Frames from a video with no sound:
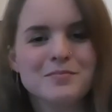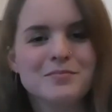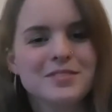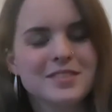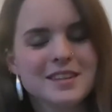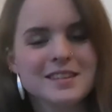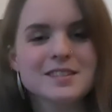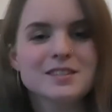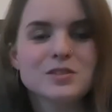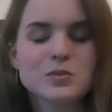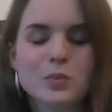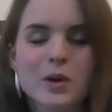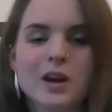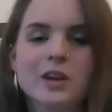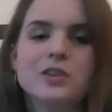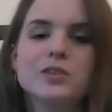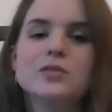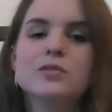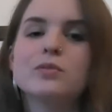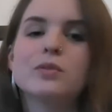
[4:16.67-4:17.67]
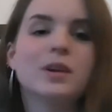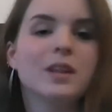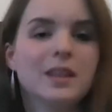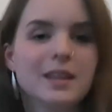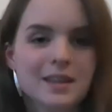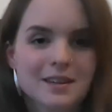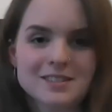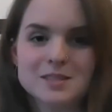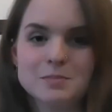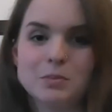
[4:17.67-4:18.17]
This is where you've really
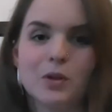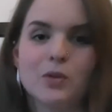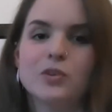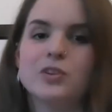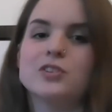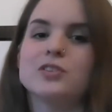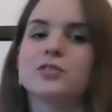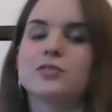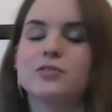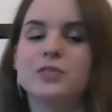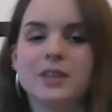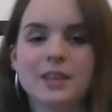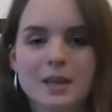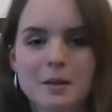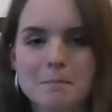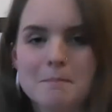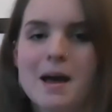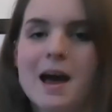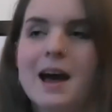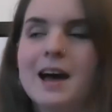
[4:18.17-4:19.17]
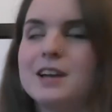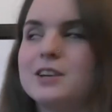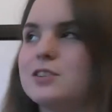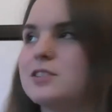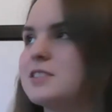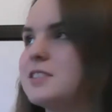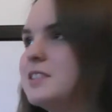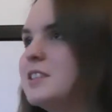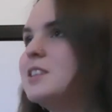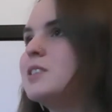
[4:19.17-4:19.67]
exploded. You're feeling mad, you're
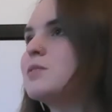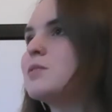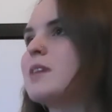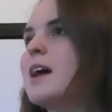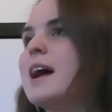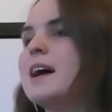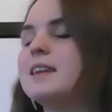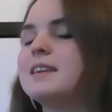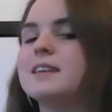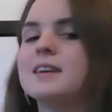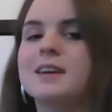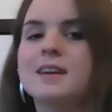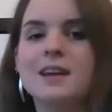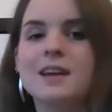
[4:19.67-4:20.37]
seeing red,